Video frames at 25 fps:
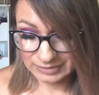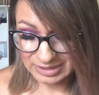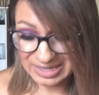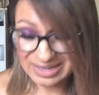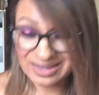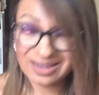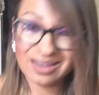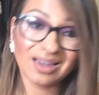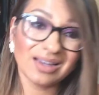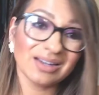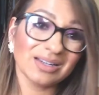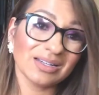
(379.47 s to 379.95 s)

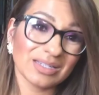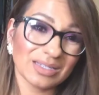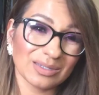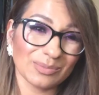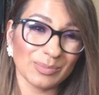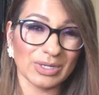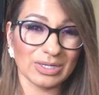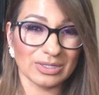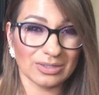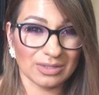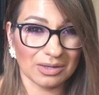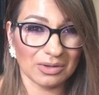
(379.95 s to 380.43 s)
kind of
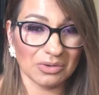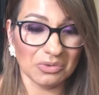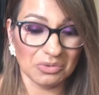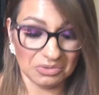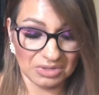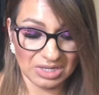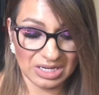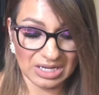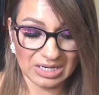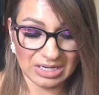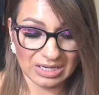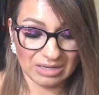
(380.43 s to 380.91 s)
smells like Old
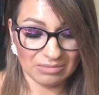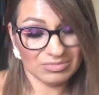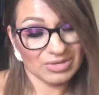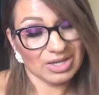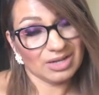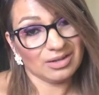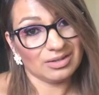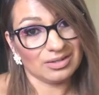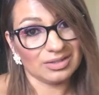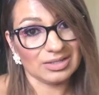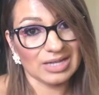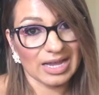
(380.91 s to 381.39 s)
Lady, I'm not
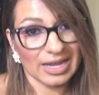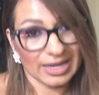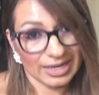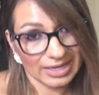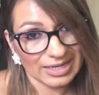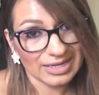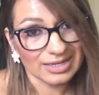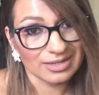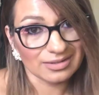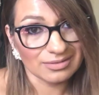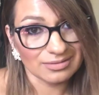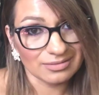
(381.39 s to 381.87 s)
gonna lie.
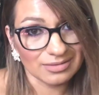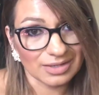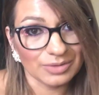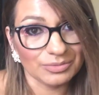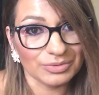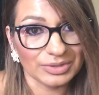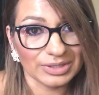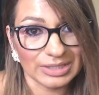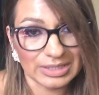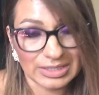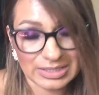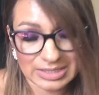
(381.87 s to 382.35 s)
It
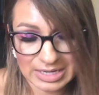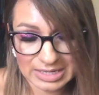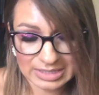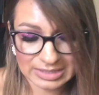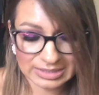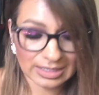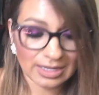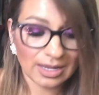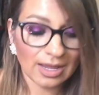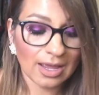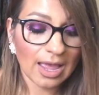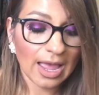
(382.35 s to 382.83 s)
really does.
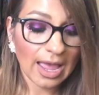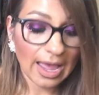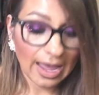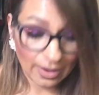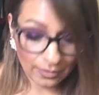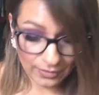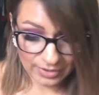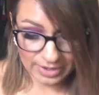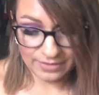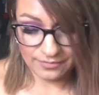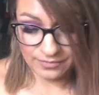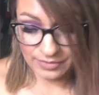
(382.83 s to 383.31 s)

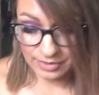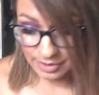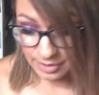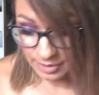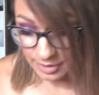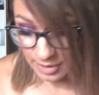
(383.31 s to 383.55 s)
However,